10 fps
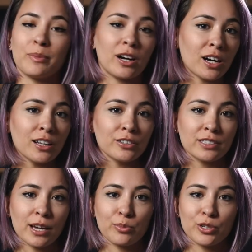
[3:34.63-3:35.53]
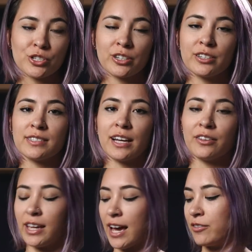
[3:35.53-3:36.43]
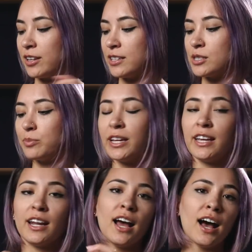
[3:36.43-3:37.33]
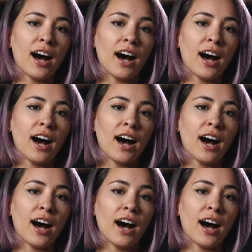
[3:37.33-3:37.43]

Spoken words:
about color temperature is now they have it displayed